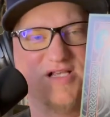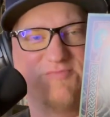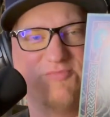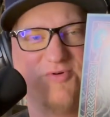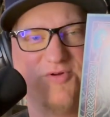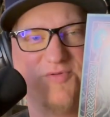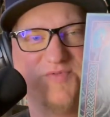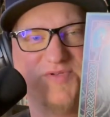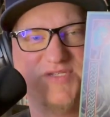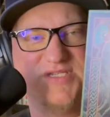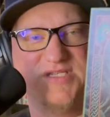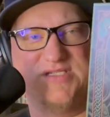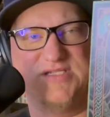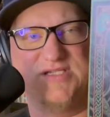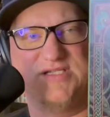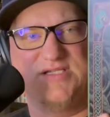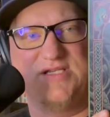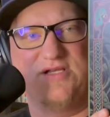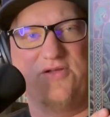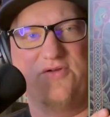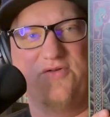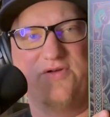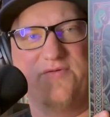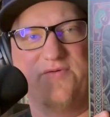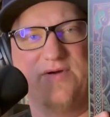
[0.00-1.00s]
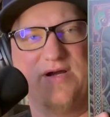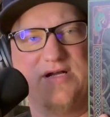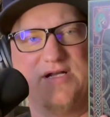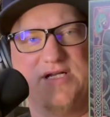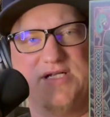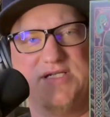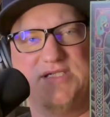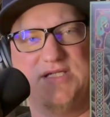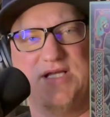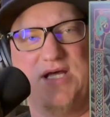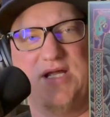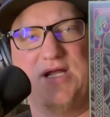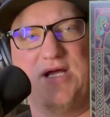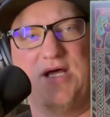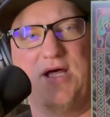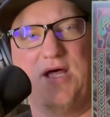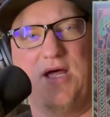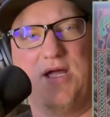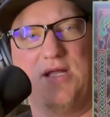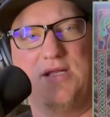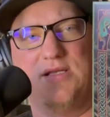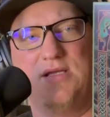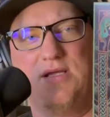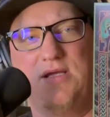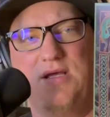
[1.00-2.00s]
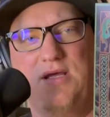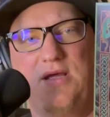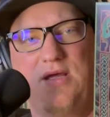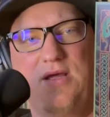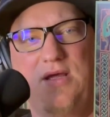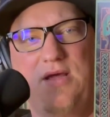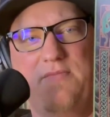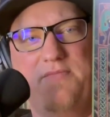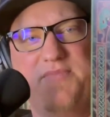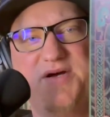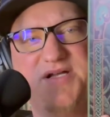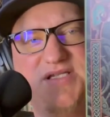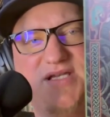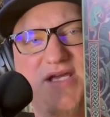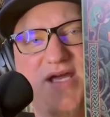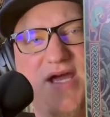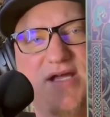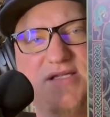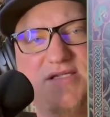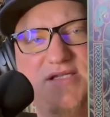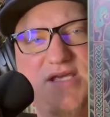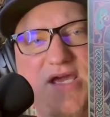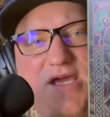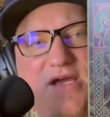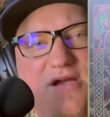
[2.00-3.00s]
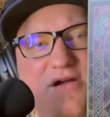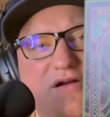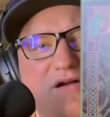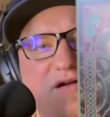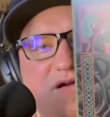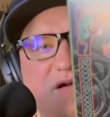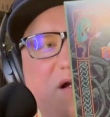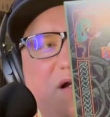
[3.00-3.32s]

Purposes is the only record he's not on. But yeah, Tear.